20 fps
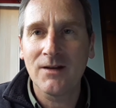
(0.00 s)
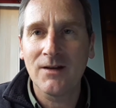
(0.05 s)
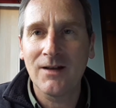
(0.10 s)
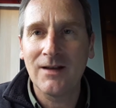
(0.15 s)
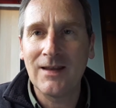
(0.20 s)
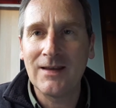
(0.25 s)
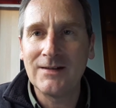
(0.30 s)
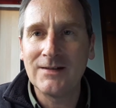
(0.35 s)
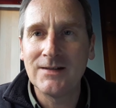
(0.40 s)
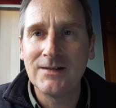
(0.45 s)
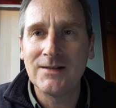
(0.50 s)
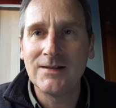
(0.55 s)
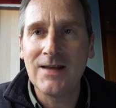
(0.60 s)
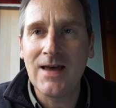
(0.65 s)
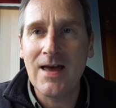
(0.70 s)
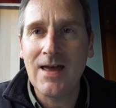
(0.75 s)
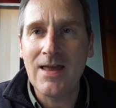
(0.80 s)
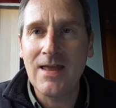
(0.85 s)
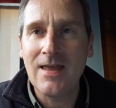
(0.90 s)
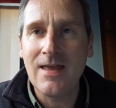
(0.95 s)
later
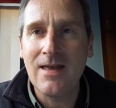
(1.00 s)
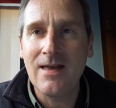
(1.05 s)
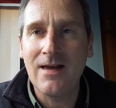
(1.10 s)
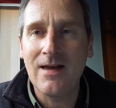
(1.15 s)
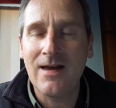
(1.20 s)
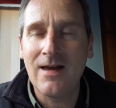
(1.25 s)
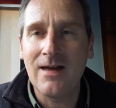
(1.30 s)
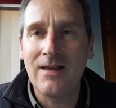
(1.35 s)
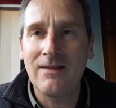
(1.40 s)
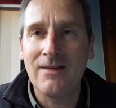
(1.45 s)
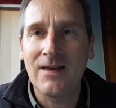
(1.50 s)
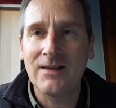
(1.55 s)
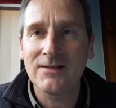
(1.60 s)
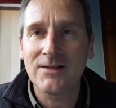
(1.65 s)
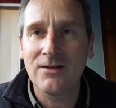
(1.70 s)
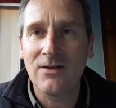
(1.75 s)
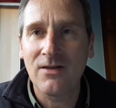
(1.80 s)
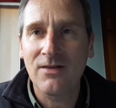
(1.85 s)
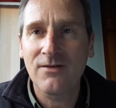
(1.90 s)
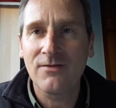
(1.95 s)
today, and that's
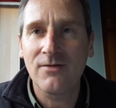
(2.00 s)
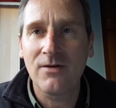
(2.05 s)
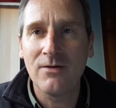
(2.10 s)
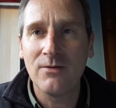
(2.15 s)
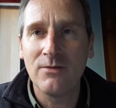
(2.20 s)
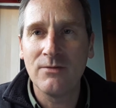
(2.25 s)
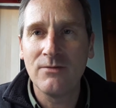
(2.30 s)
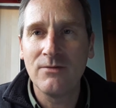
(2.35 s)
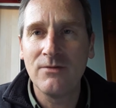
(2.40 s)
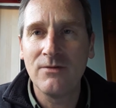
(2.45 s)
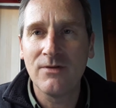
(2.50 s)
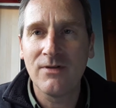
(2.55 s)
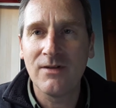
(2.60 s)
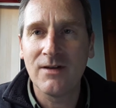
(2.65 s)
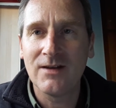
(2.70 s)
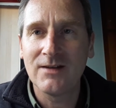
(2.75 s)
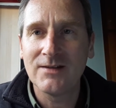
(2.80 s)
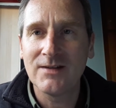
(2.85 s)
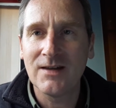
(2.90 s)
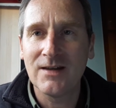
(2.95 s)
going to throw
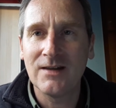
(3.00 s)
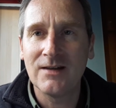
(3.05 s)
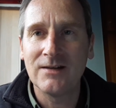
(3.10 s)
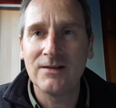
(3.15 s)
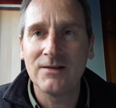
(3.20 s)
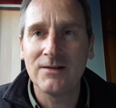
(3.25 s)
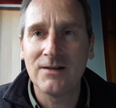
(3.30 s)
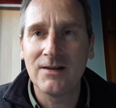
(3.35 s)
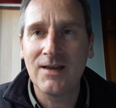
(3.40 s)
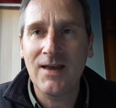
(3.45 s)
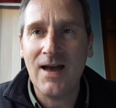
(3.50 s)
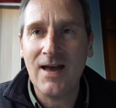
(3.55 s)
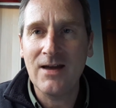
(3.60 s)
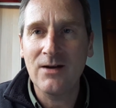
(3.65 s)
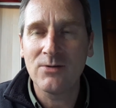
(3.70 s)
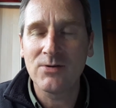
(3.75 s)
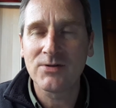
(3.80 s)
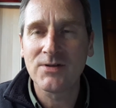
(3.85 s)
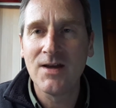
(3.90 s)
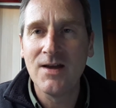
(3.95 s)
things into
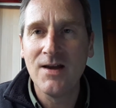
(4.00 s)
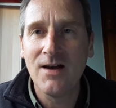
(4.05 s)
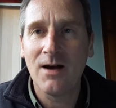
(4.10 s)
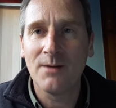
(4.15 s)
chaos.